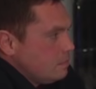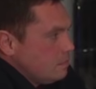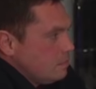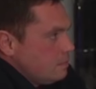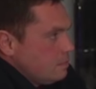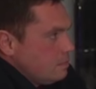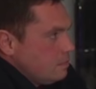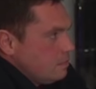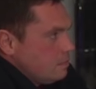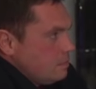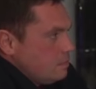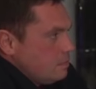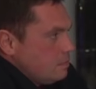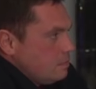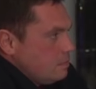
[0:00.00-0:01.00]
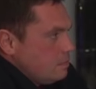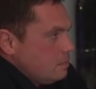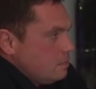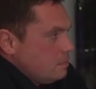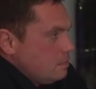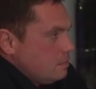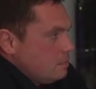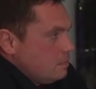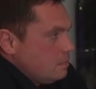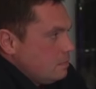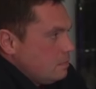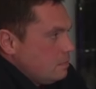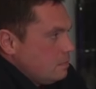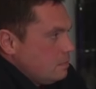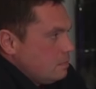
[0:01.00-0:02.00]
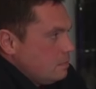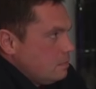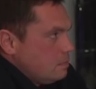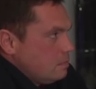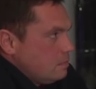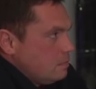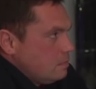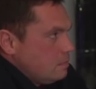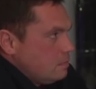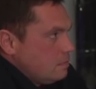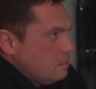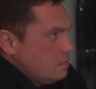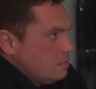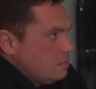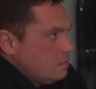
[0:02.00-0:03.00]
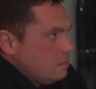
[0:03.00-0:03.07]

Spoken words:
The person shown says nothing.